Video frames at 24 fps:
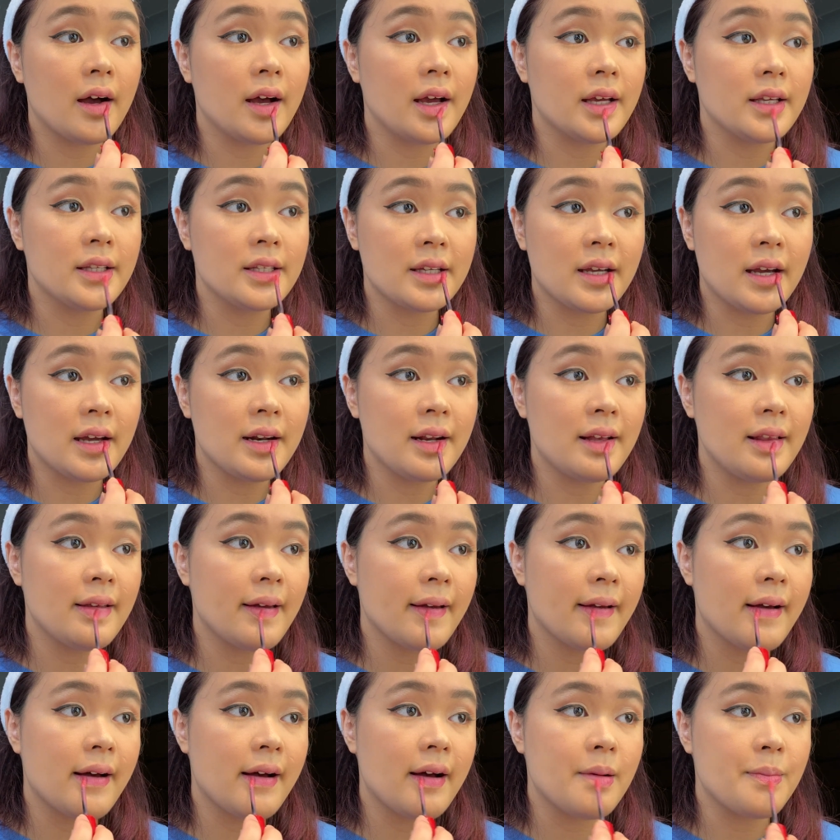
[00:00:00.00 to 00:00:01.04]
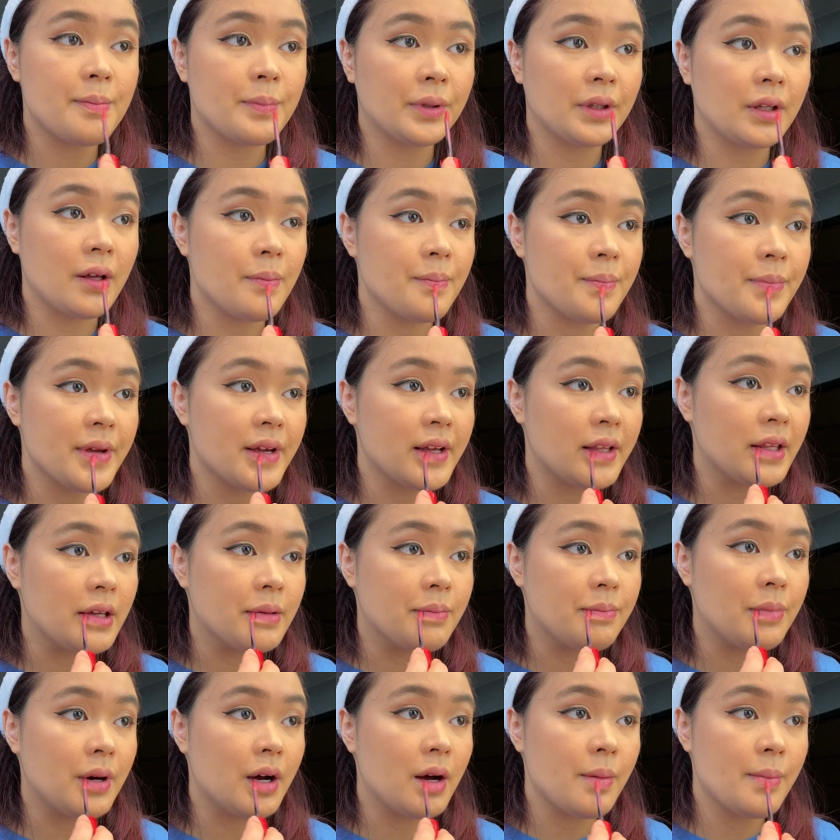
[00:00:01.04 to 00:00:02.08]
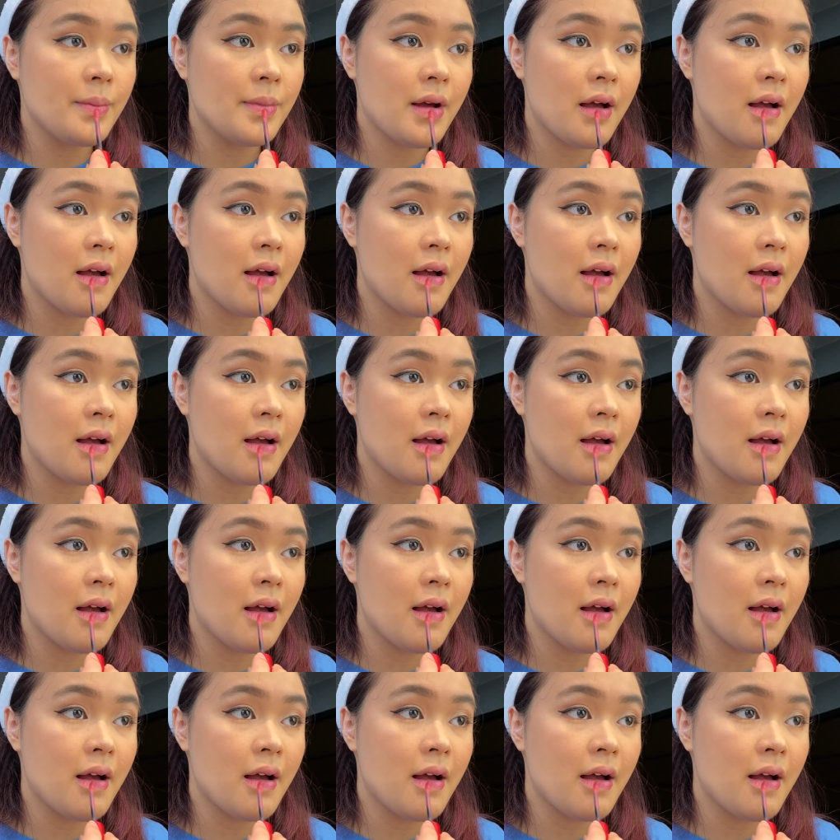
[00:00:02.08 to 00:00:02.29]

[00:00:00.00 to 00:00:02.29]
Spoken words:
It's kind of like a plumping lip balm.